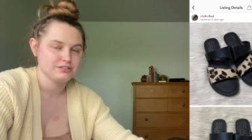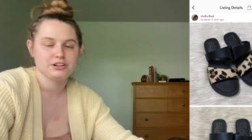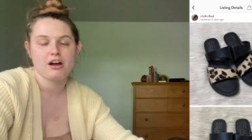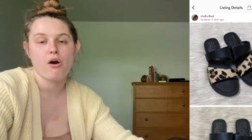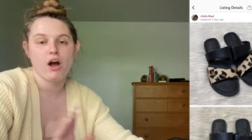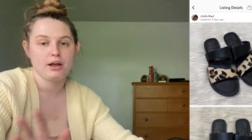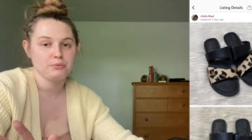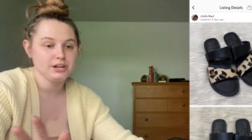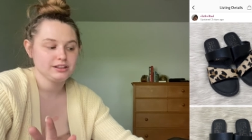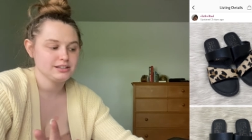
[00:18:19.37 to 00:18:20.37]
So I
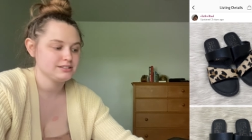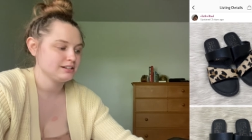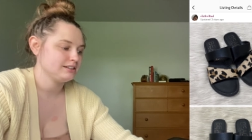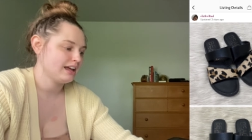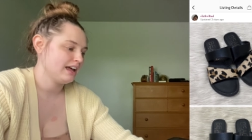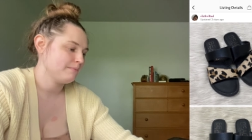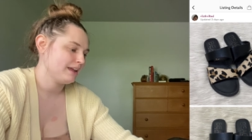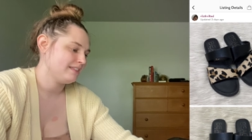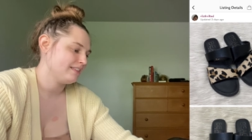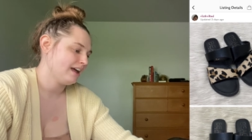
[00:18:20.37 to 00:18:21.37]
relisted them,
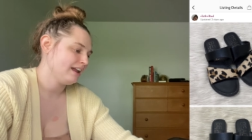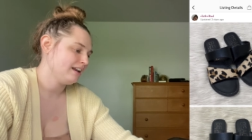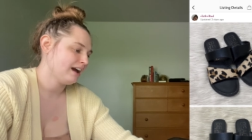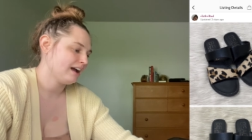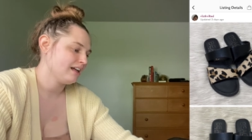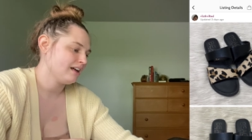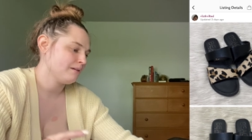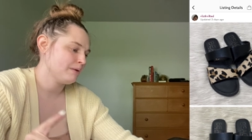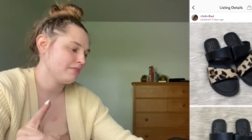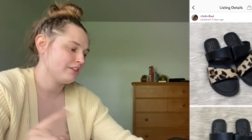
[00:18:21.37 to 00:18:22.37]
and then
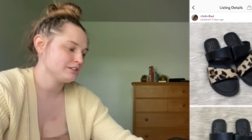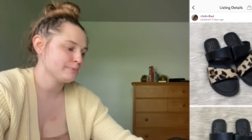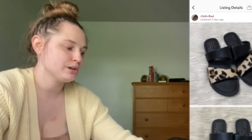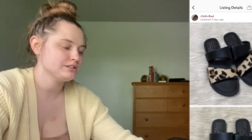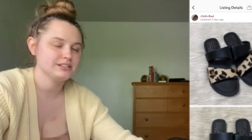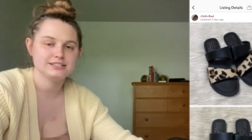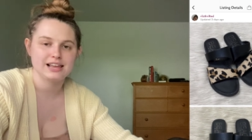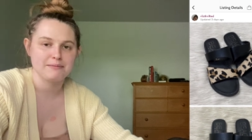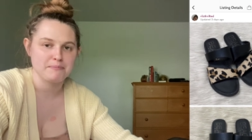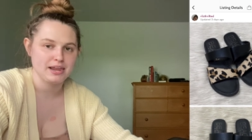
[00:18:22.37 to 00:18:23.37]
um this person
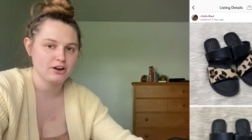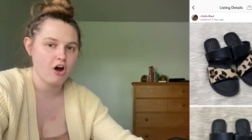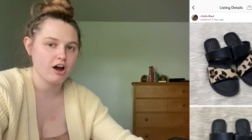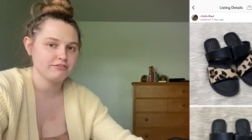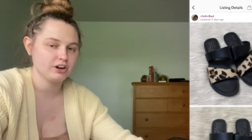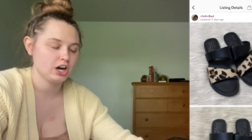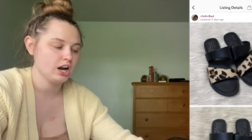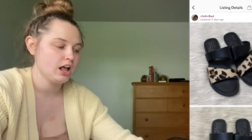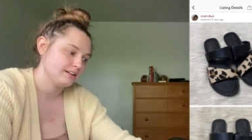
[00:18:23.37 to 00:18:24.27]
sent me an offer.